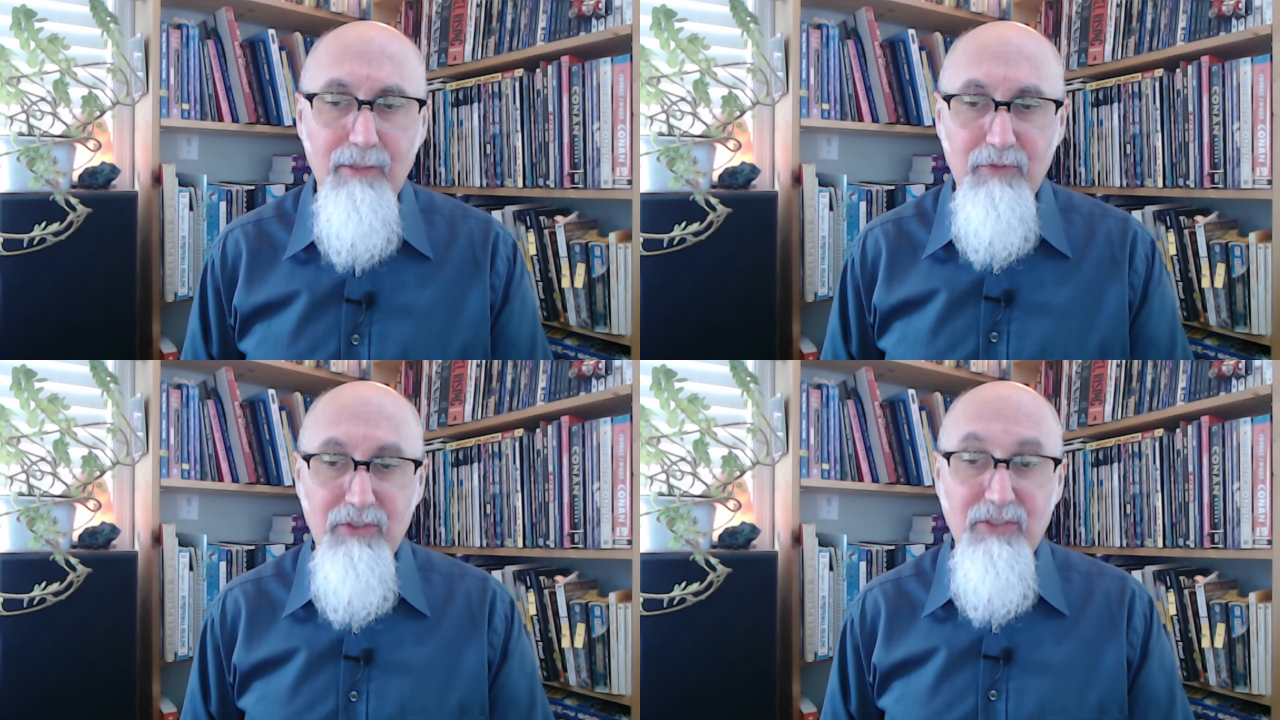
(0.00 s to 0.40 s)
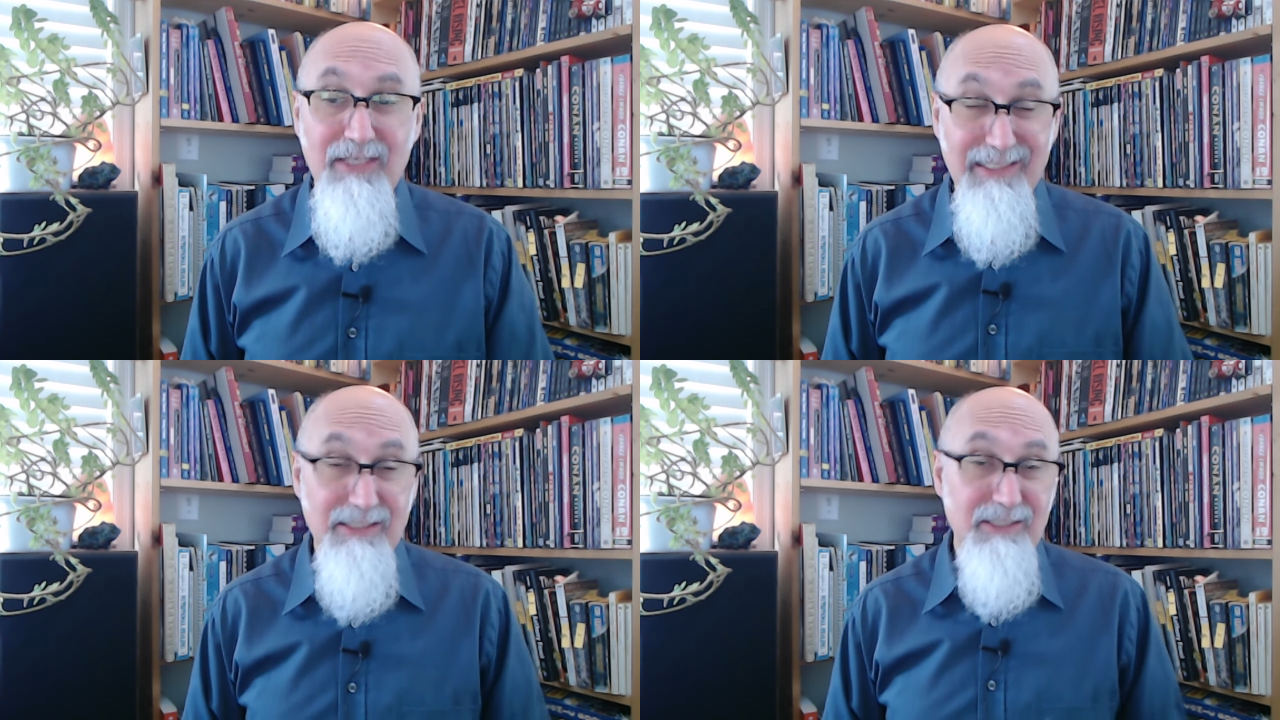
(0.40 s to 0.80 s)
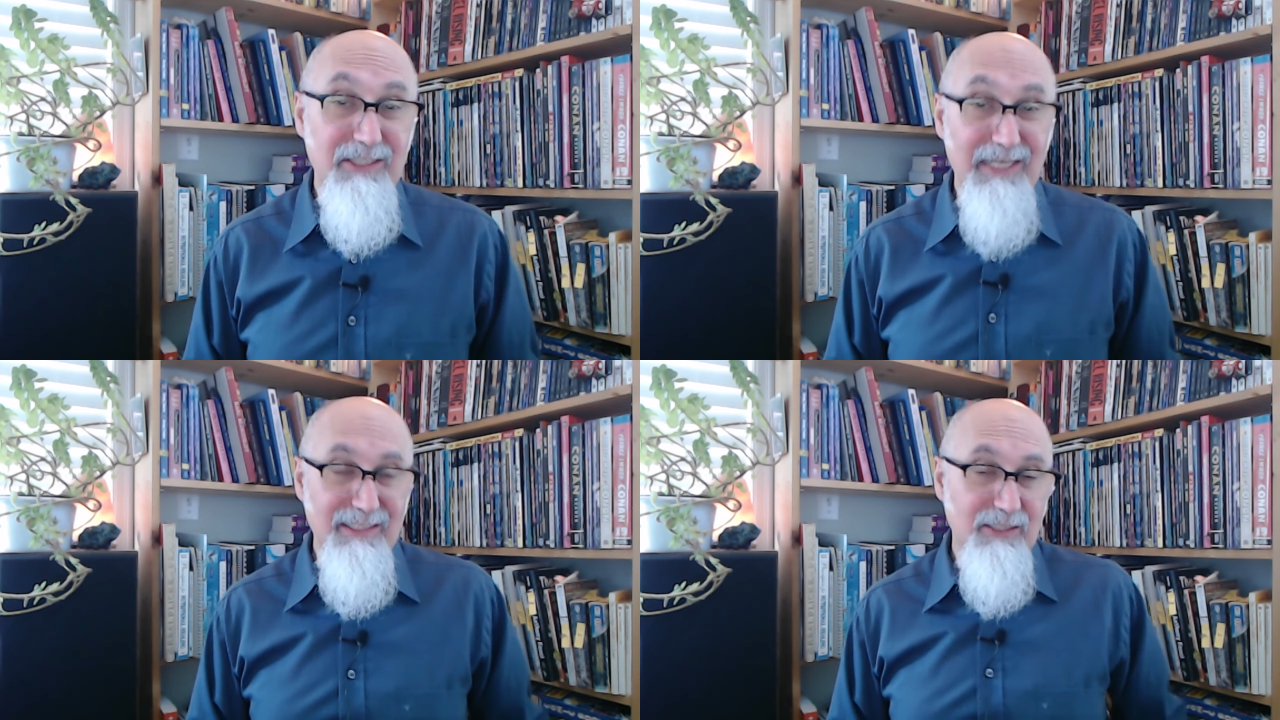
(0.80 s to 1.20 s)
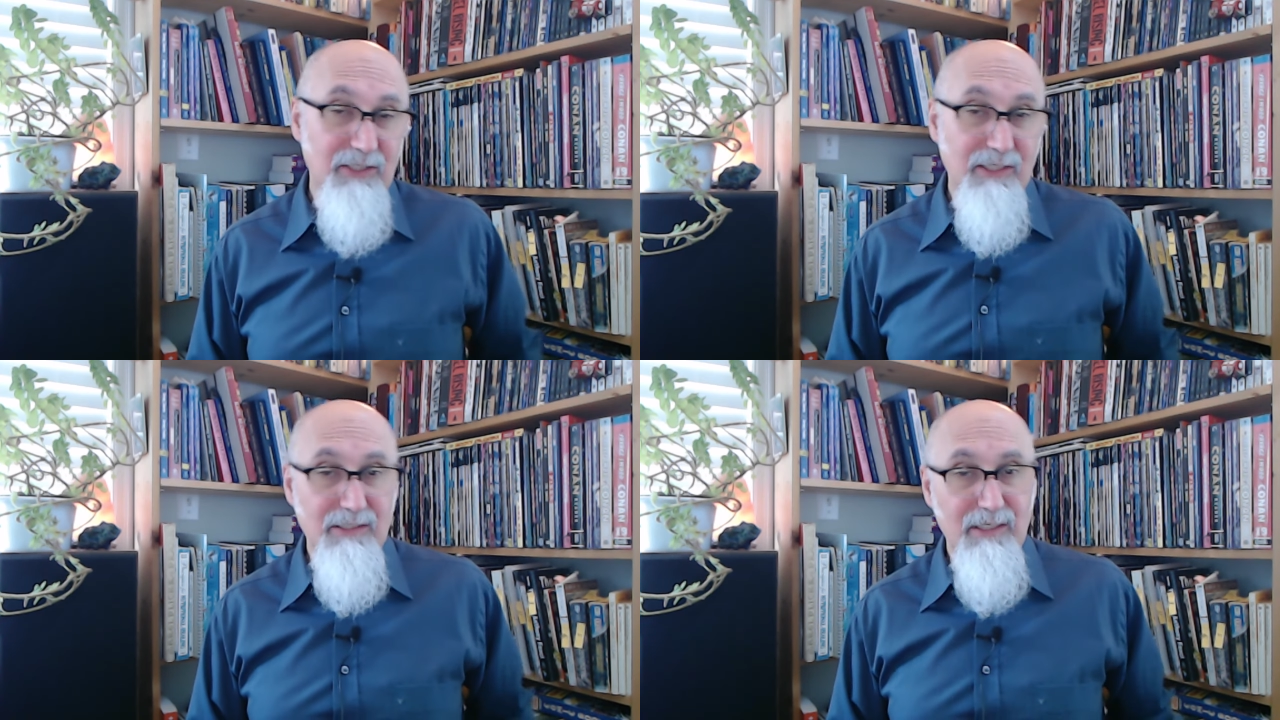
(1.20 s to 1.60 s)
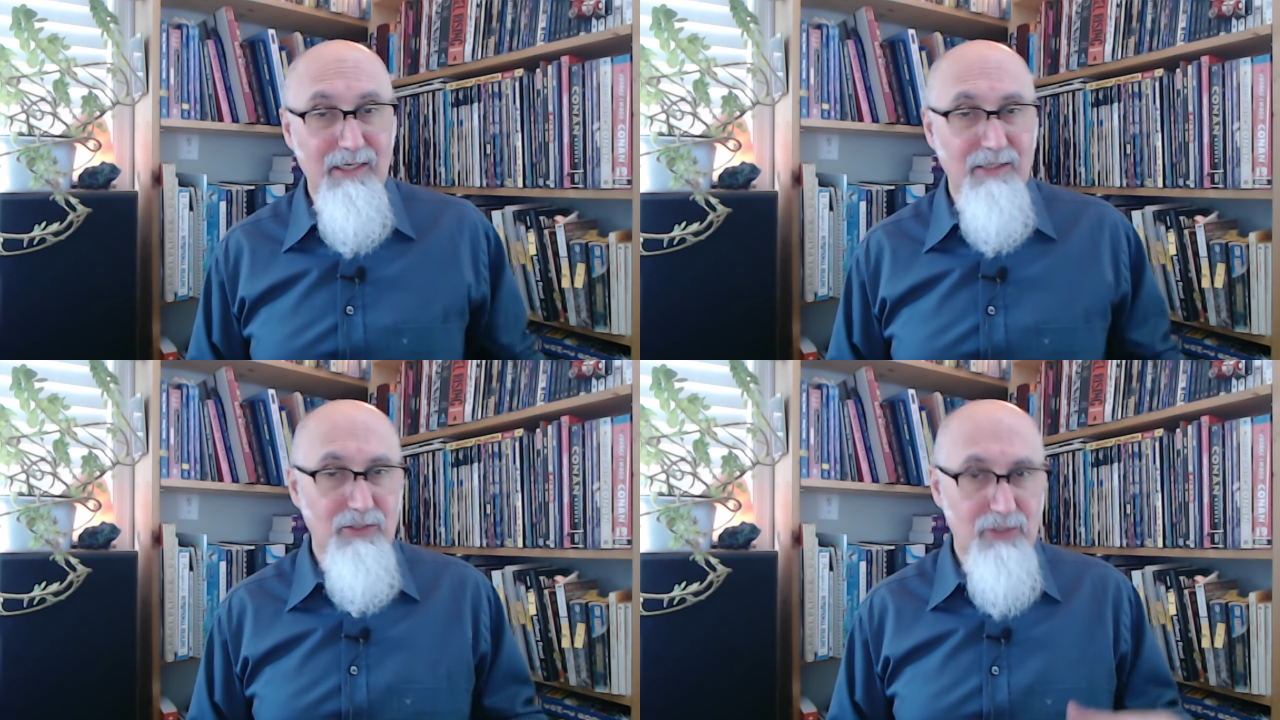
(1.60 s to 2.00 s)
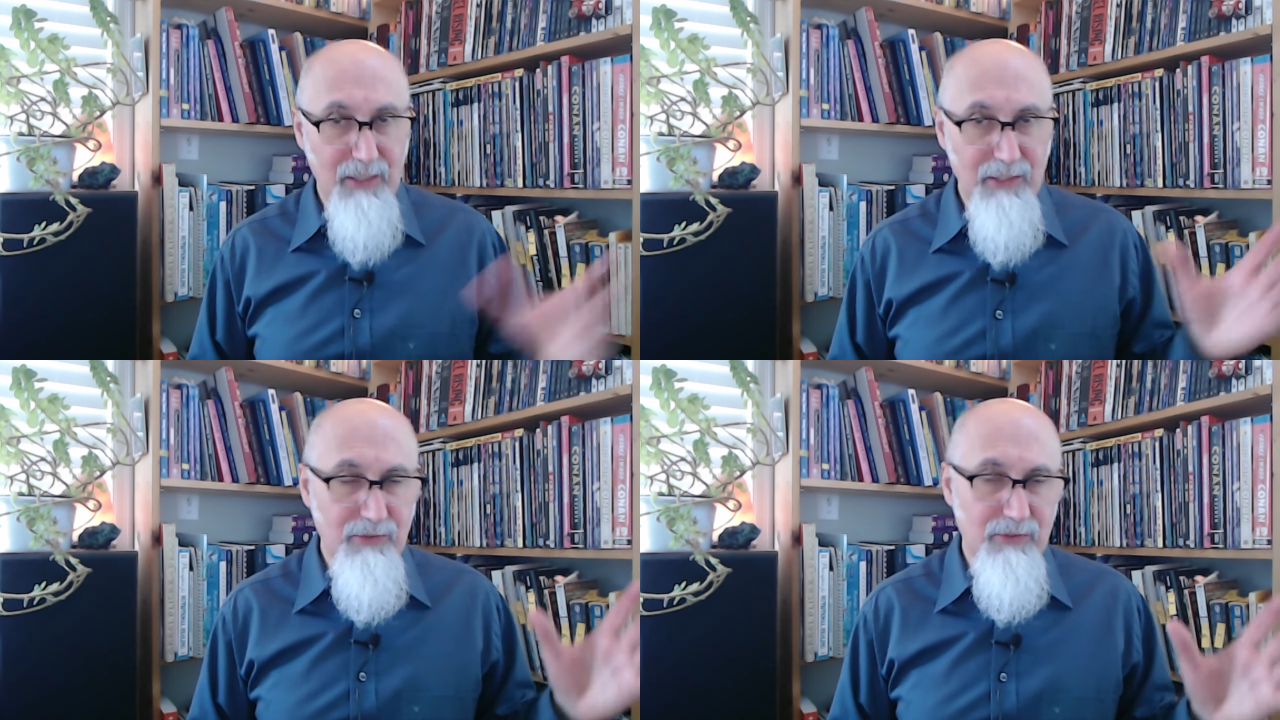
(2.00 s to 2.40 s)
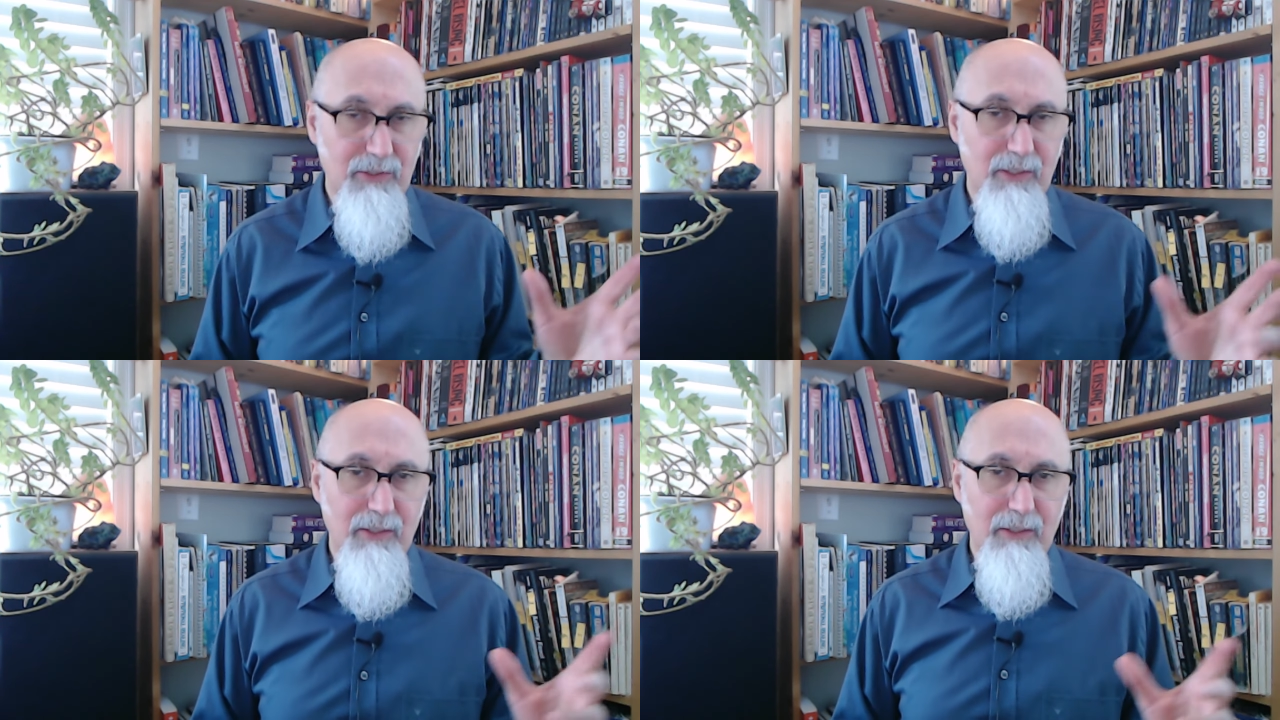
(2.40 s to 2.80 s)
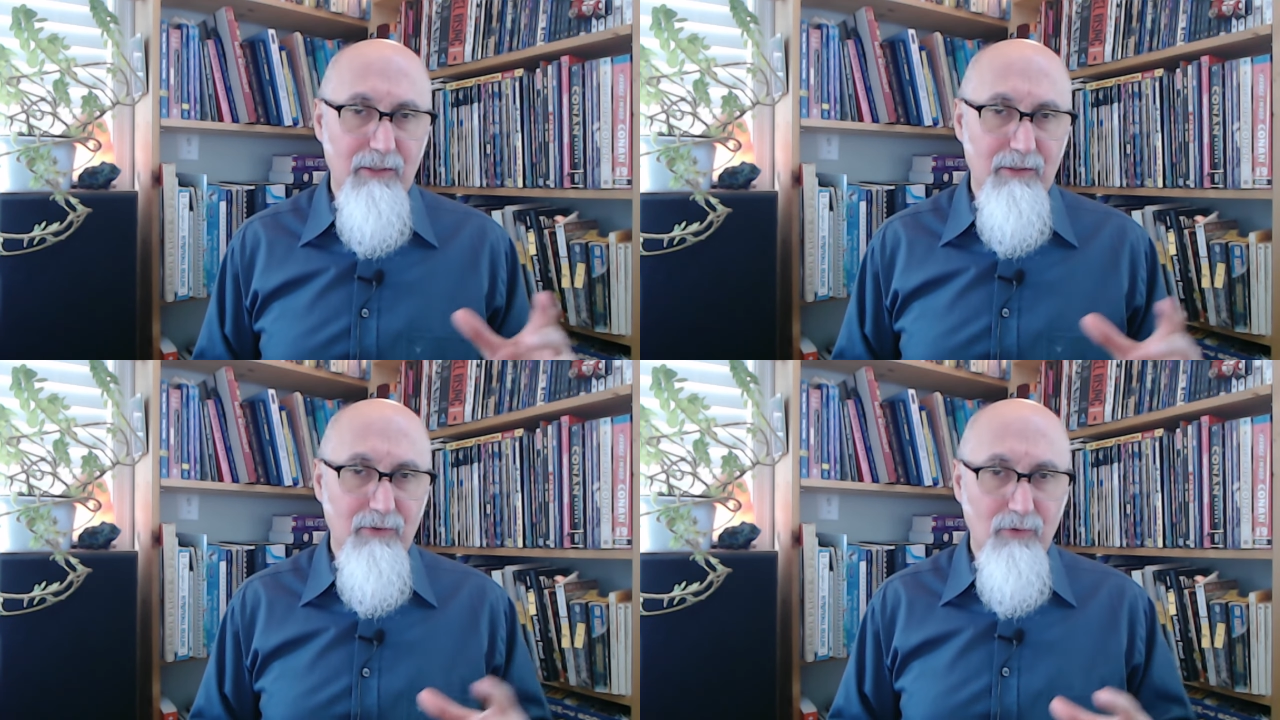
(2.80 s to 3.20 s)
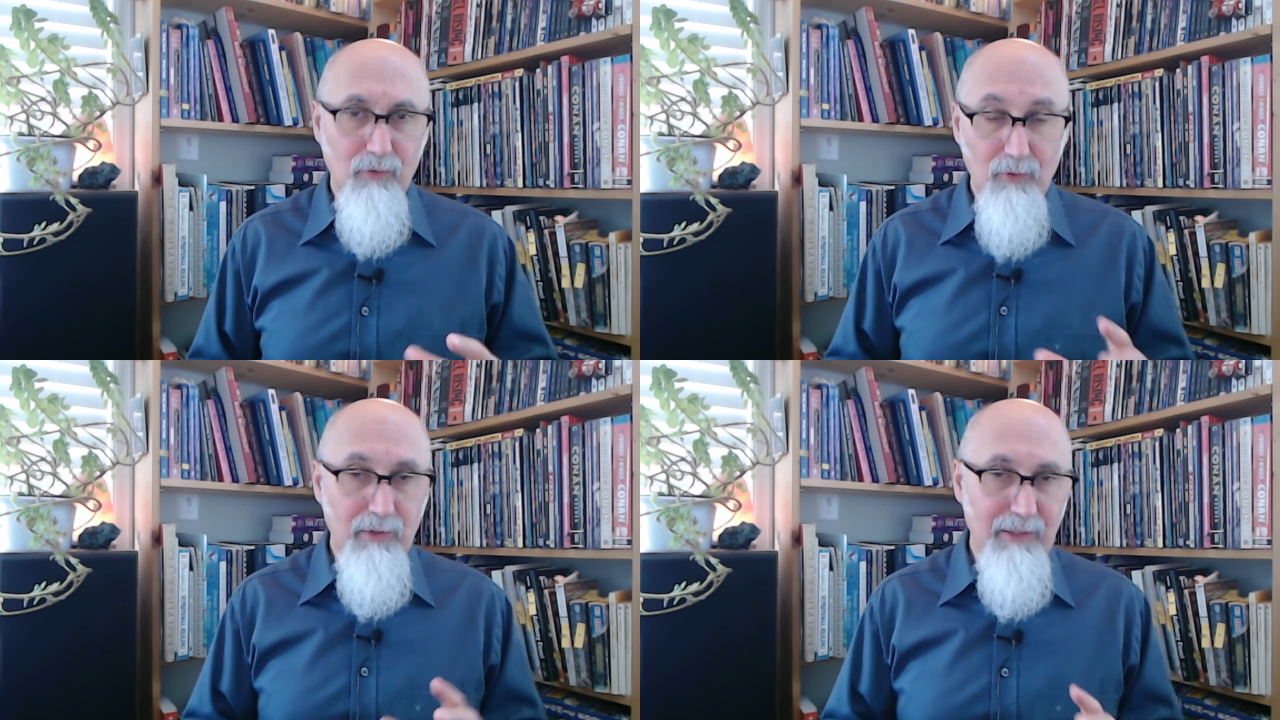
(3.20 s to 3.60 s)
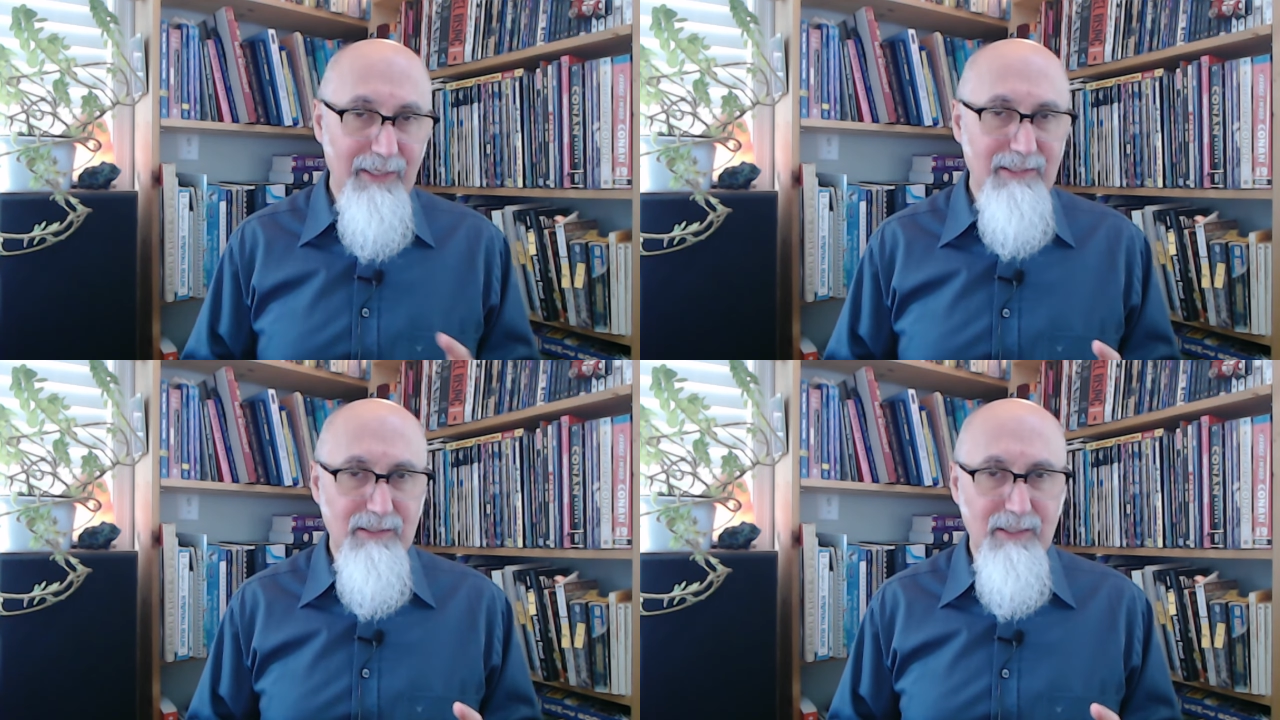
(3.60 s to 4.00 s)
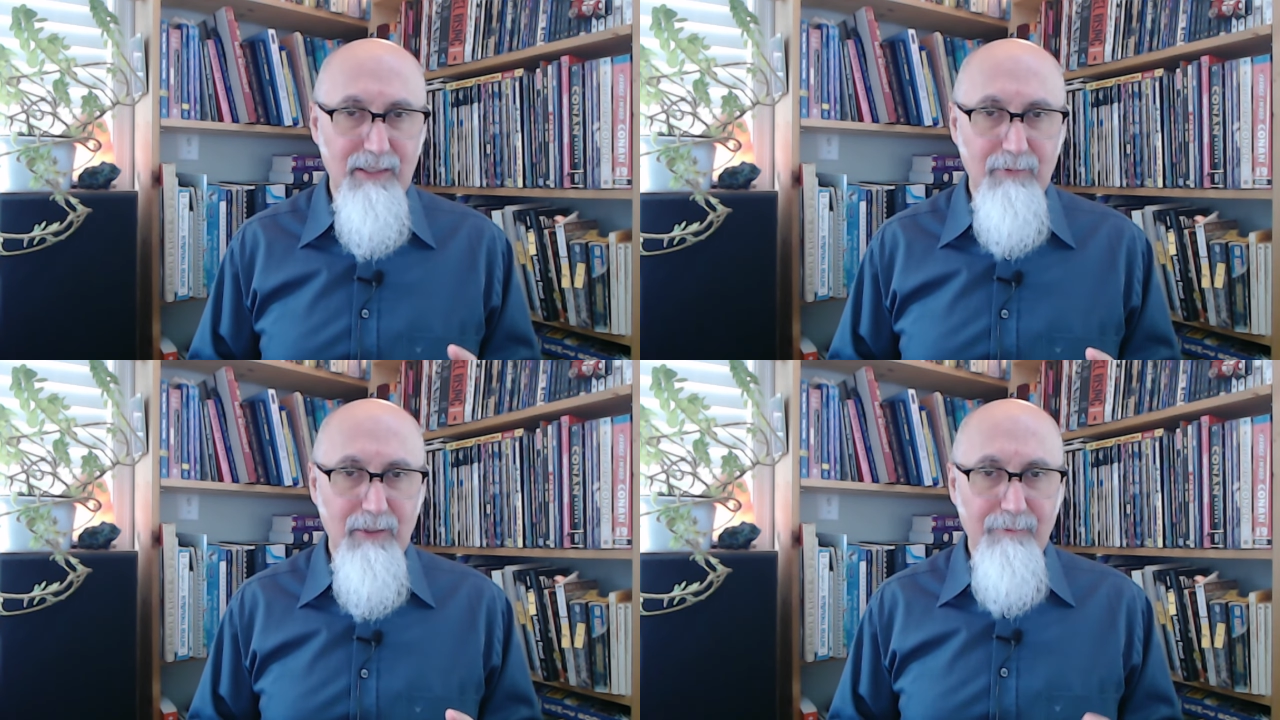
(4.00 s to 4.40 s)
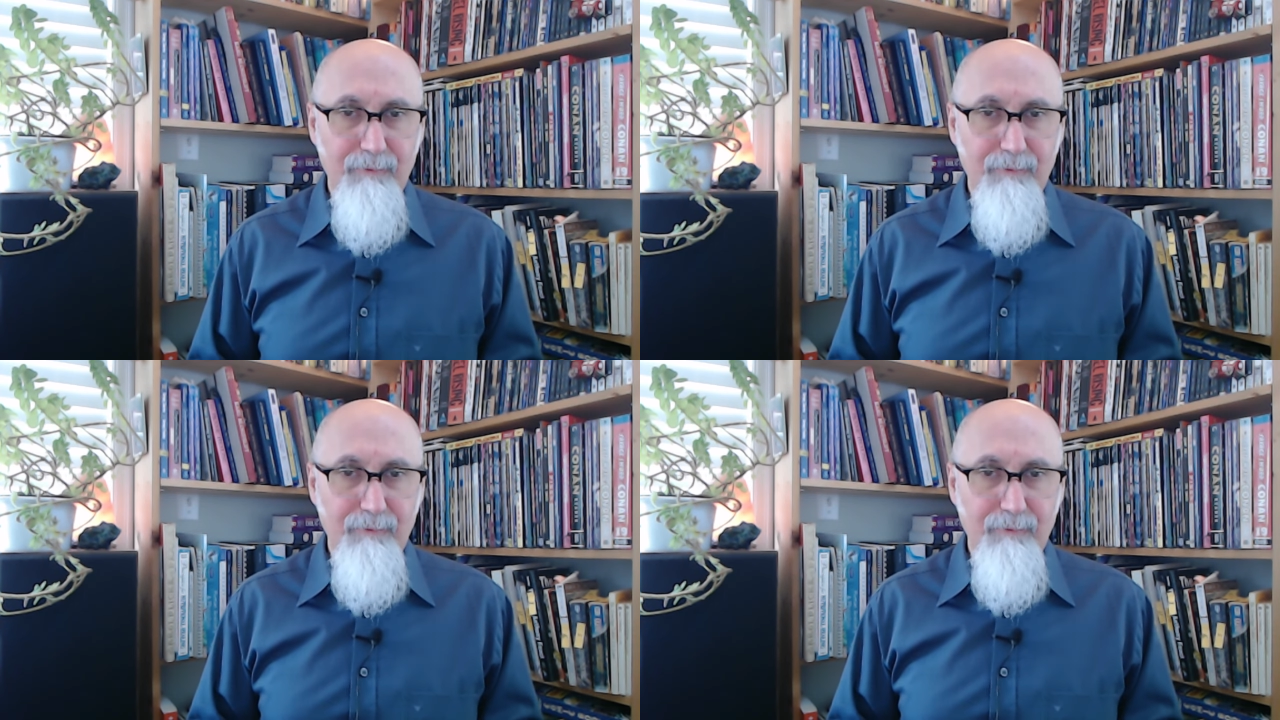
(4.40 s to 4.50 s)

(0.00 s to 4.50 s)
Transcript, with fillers: but the Gaza genocide has changed the global landscape,